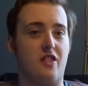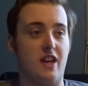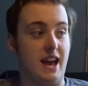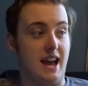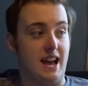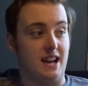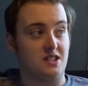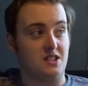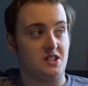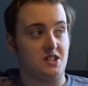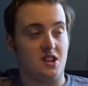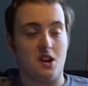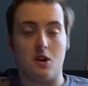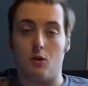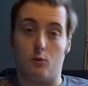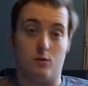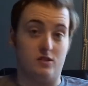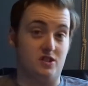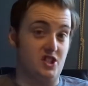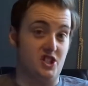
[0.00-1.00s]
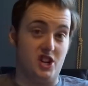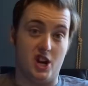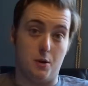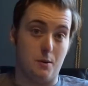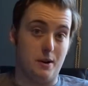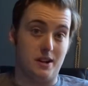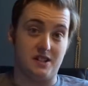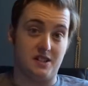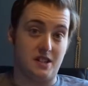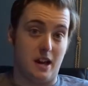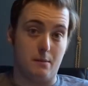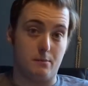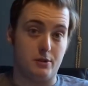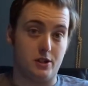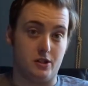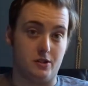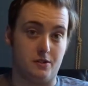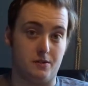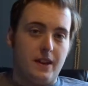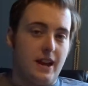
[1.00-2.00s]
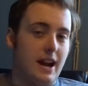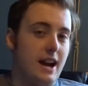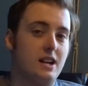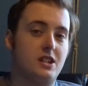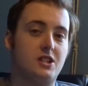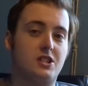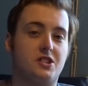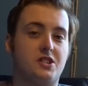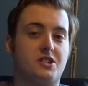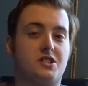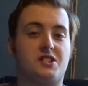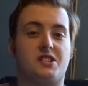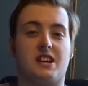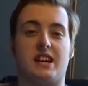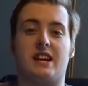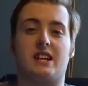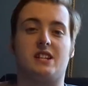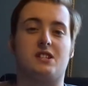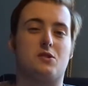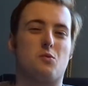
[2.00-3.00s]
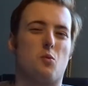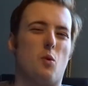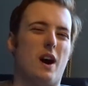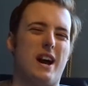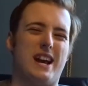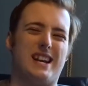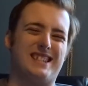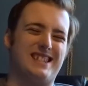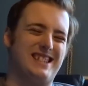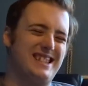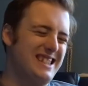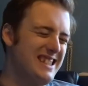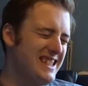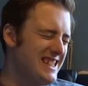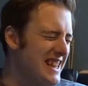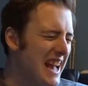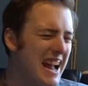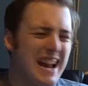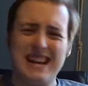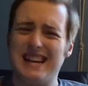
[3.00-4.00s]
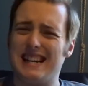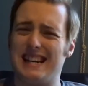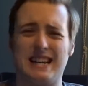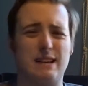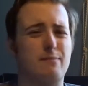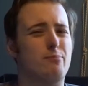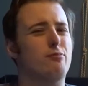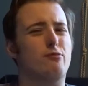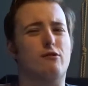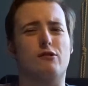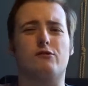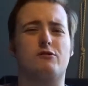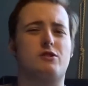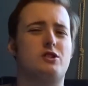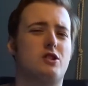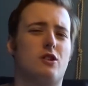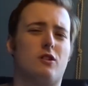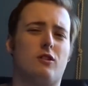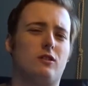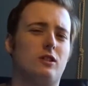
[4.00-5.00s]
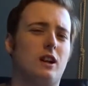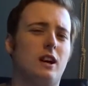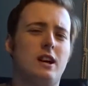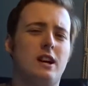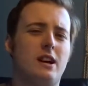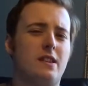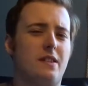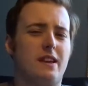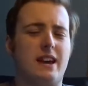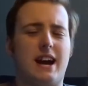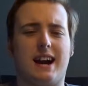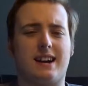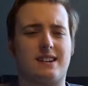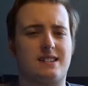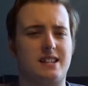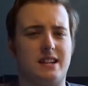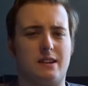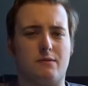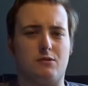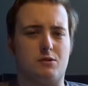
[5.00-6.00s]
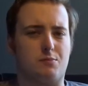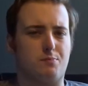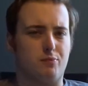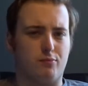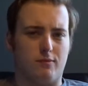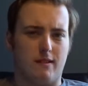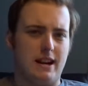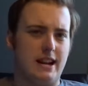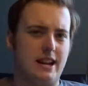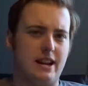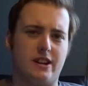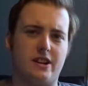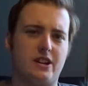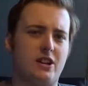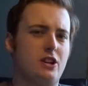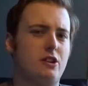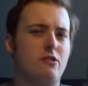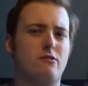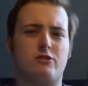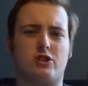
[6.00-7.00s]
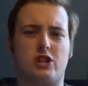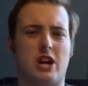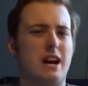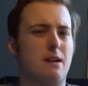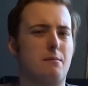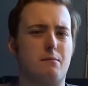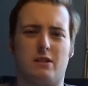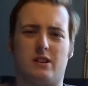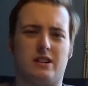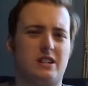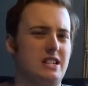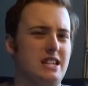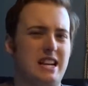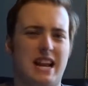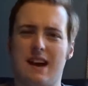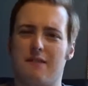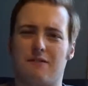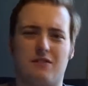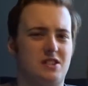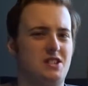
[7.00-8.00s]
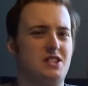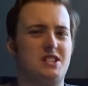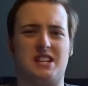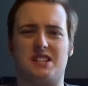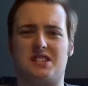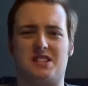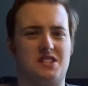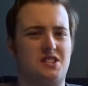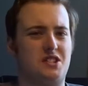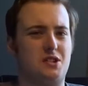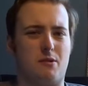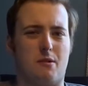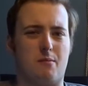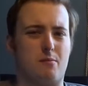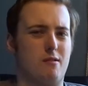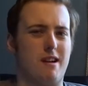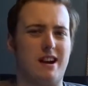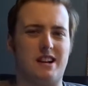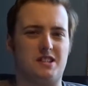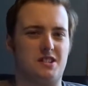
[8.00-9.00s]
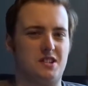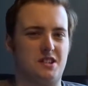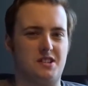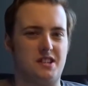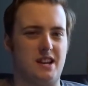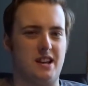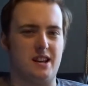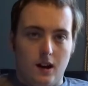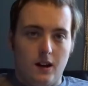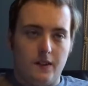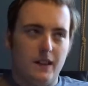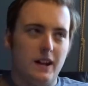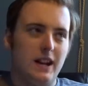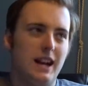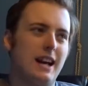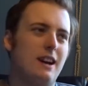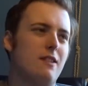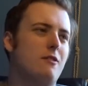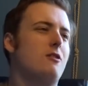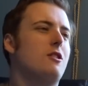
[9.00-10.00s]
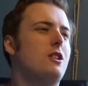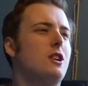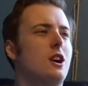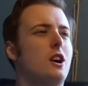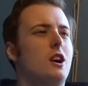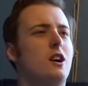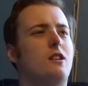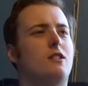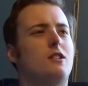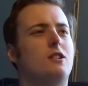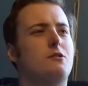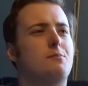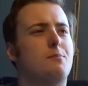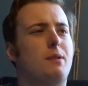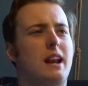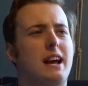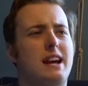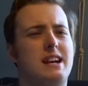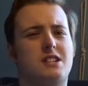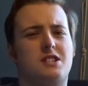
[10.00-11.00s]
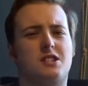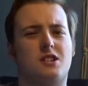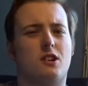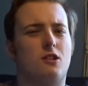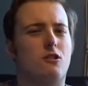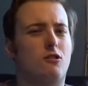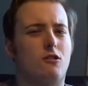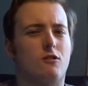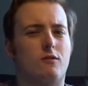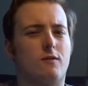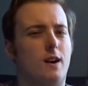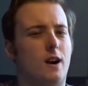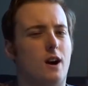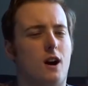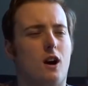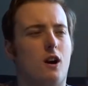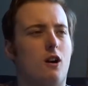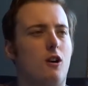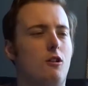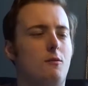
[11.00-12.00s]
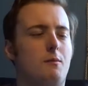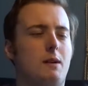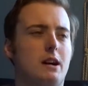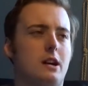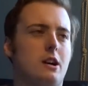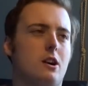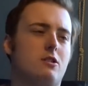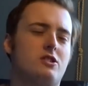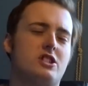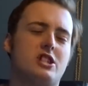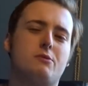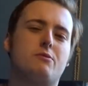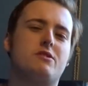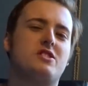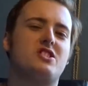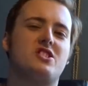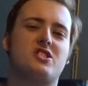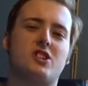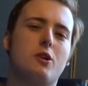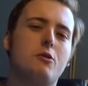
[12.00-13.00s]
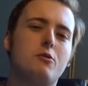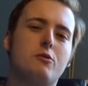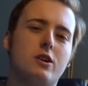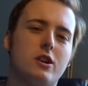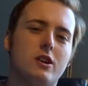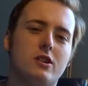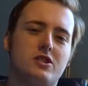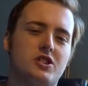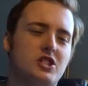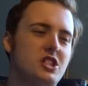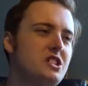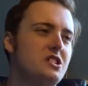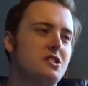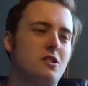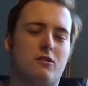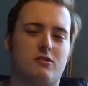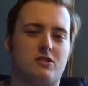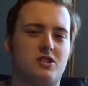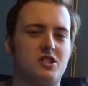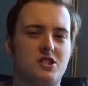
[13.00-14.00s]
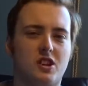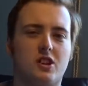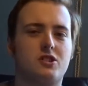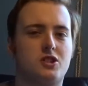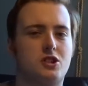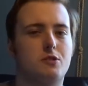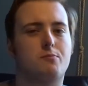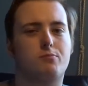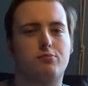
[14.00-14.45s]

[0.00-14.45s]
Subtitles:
this was no exception. The action scenes were insanely brutal, the acting was brilliant, Hugh Jackman never ceases to impress, does he? And the little girl who plays Laura, oh my god, she was so good. She's got such a